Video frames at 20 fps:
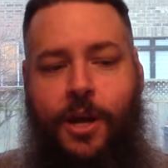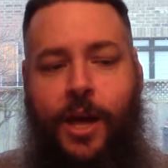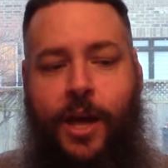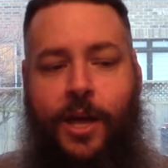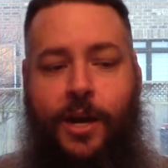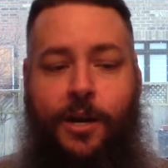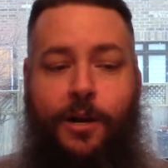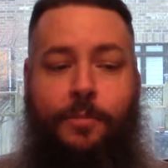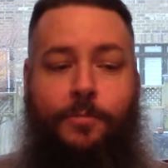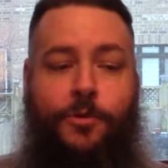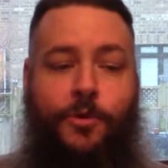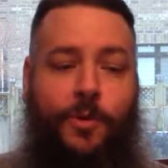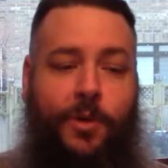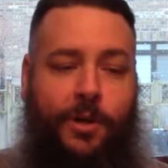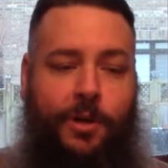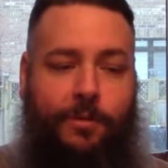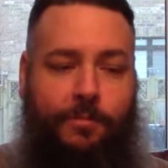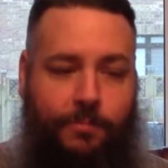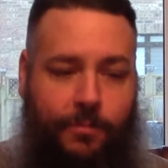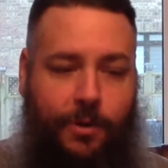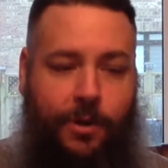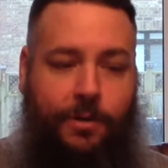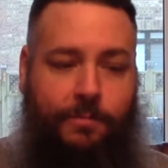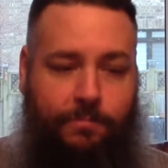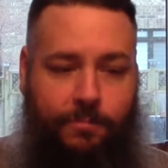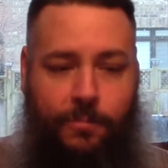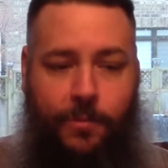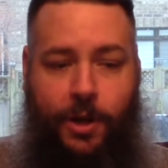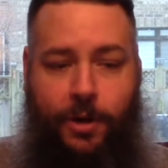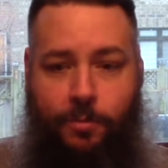ended up doing a,
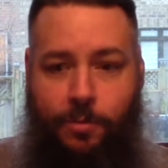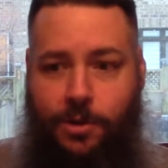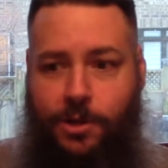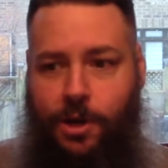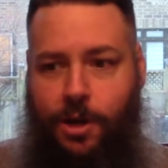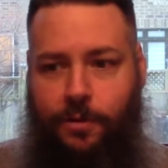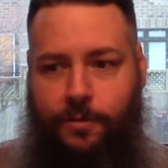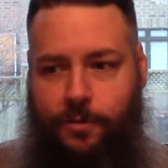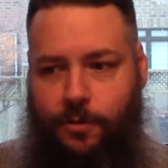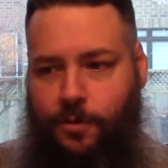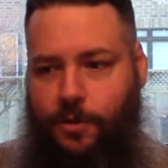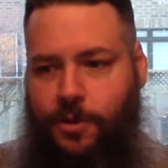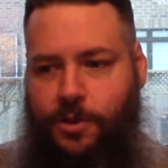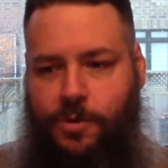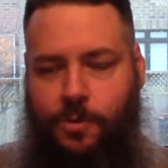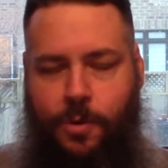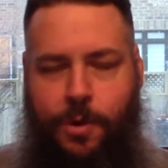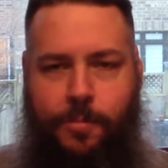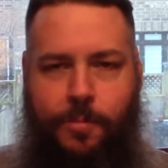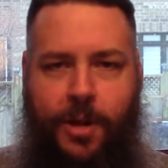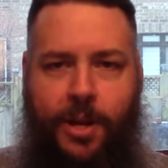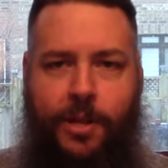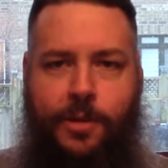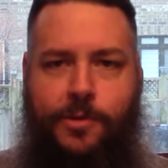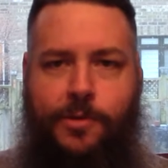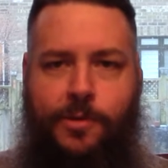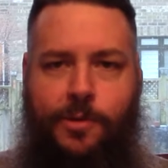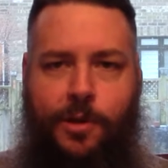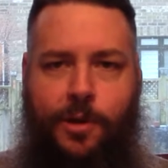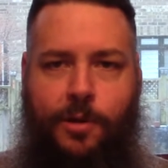a, like, we talked for at least 20
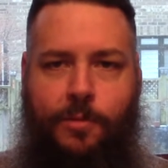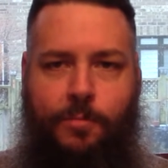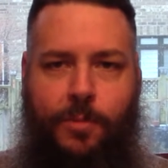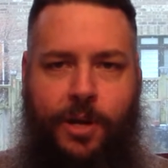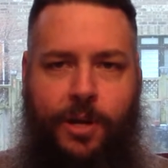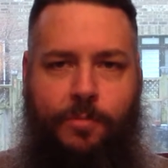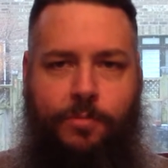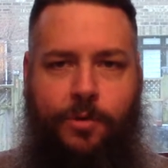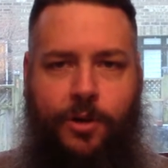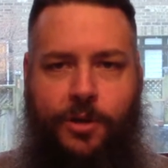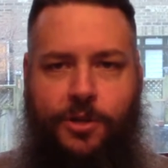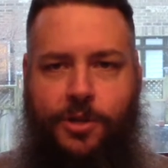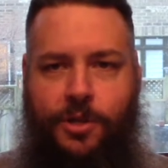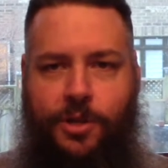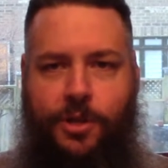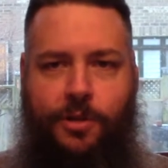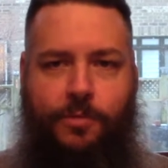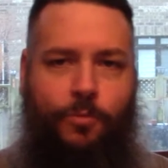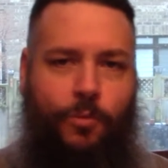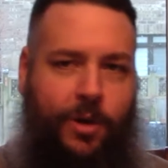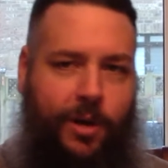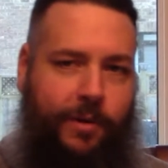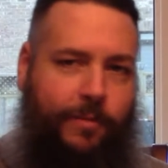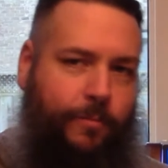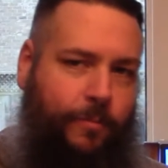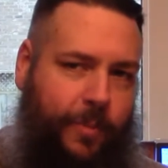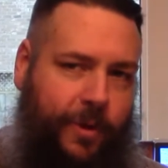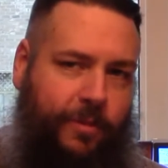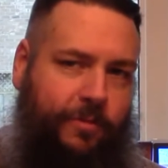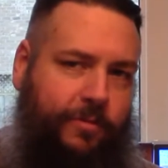minutes on my depression and what
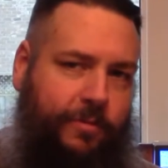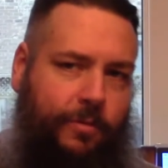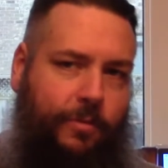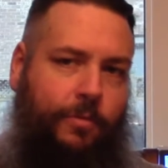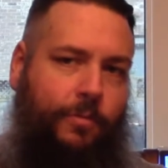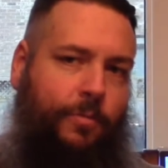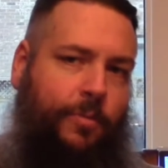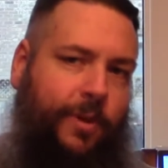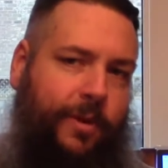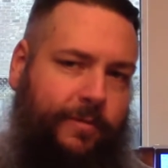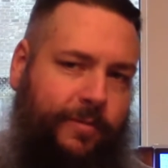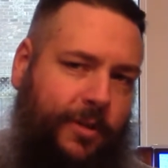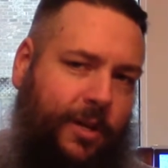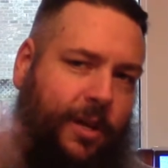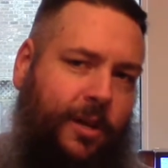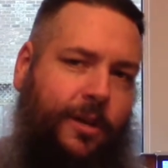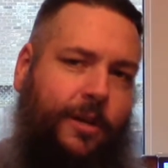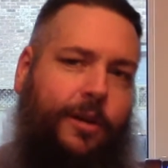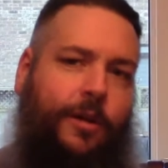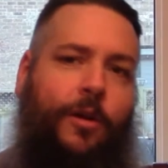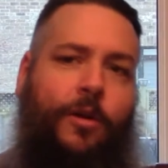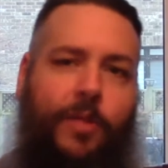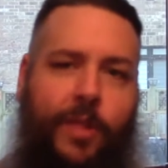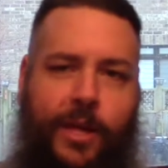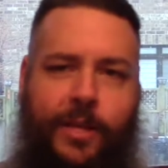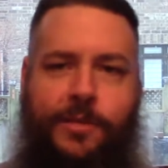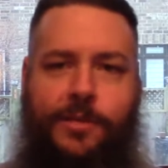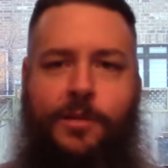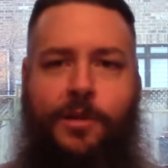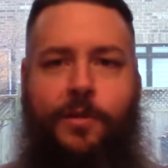I've been through and what I've done and all
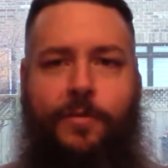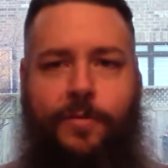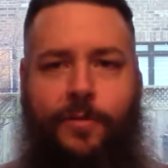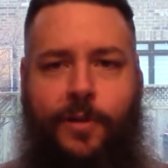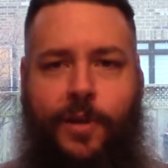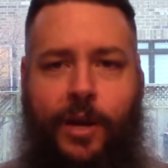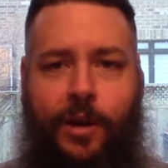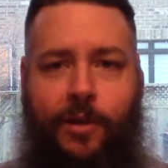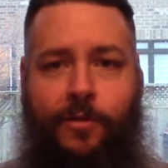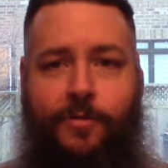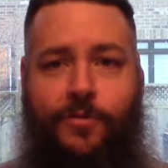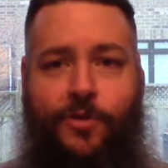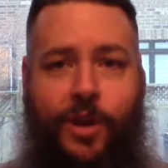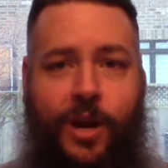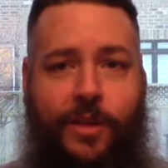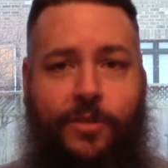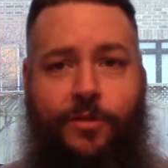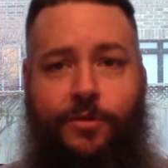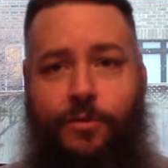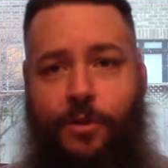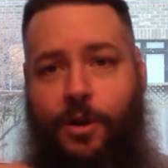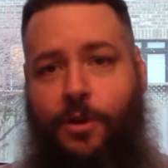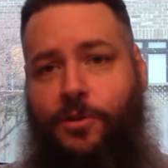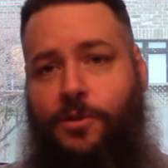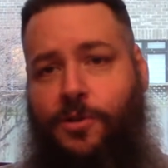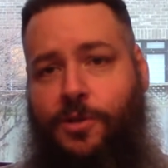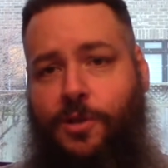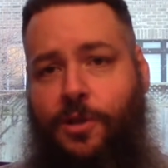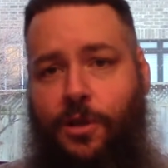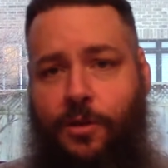that stuff and how I've tried the
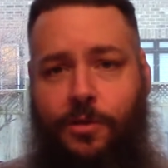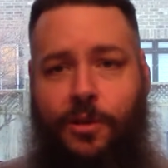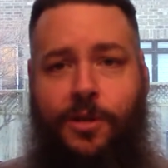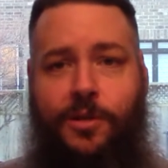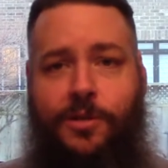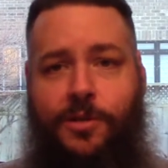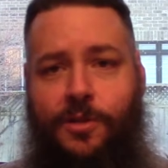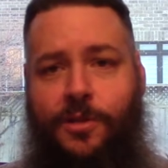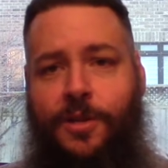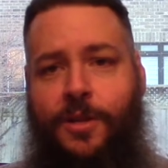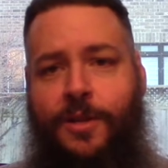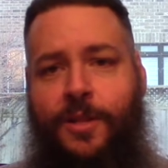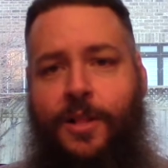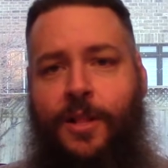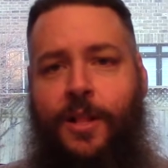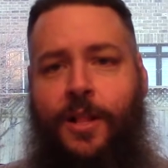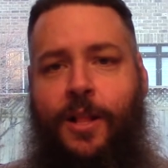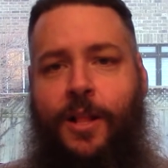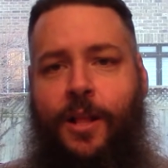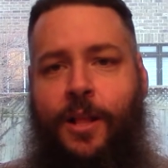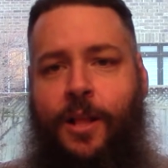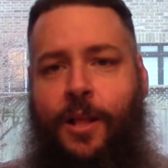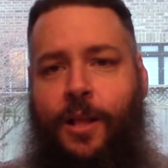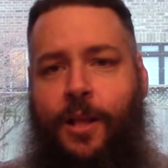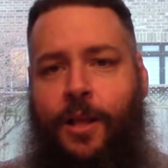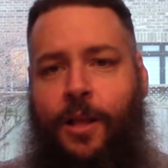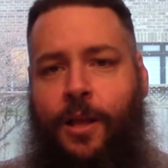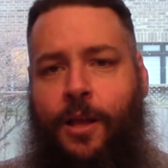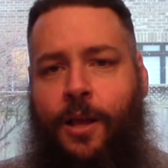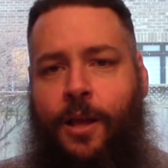drugs and done this. And,
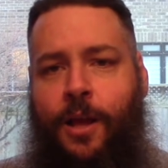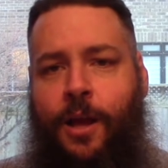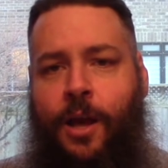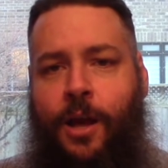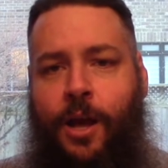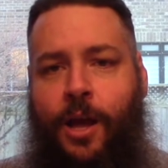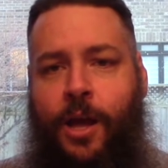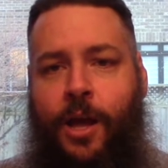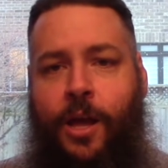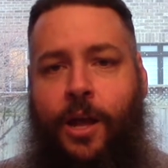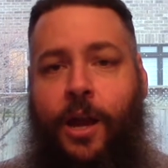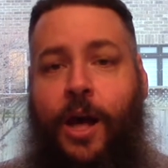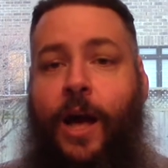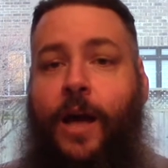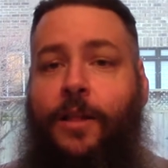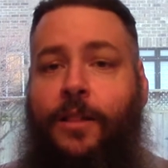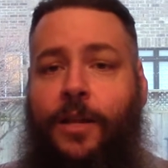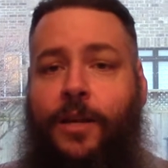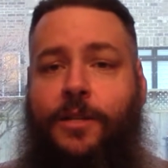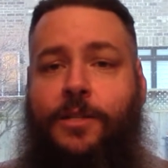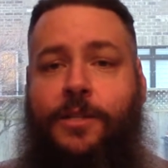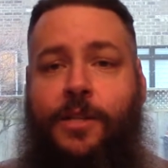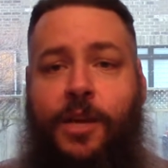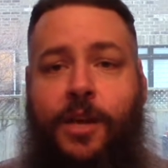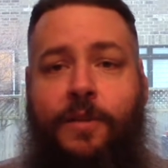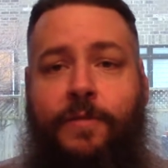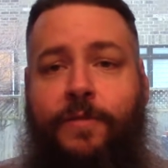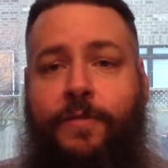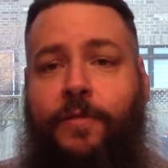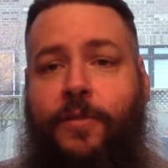and I'd like to say,
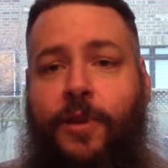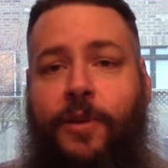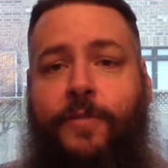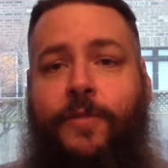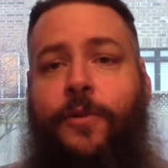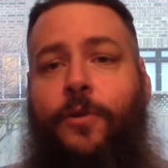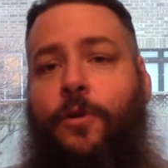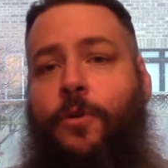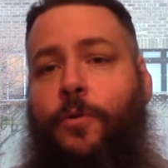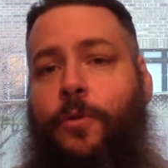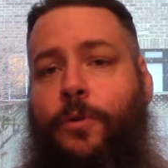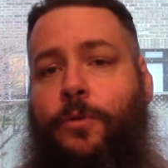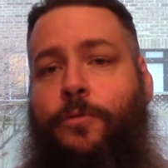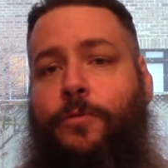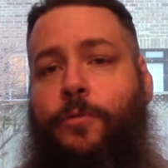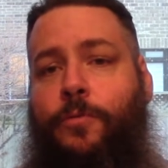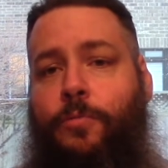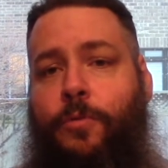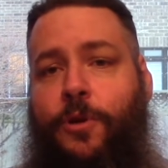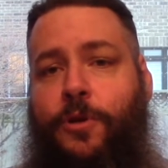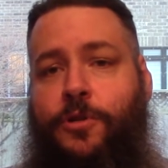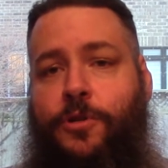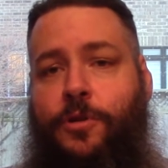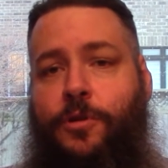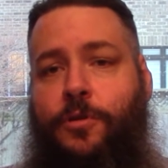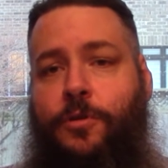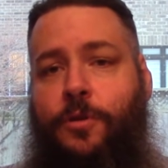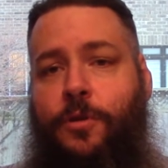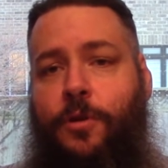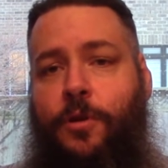if, if you're going through
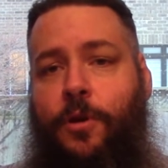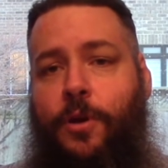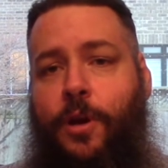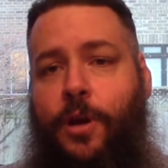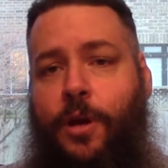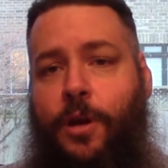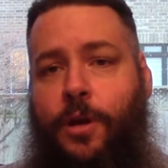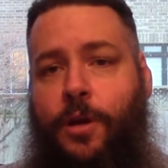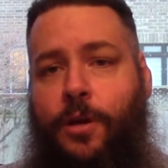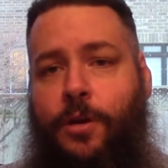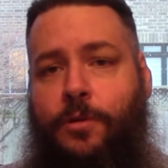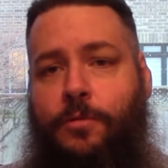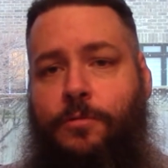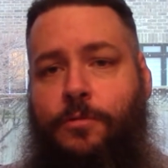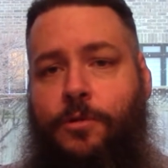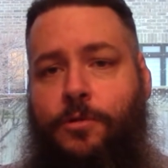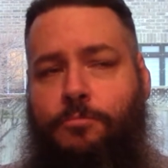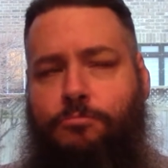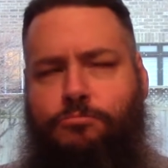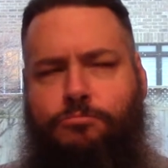depression and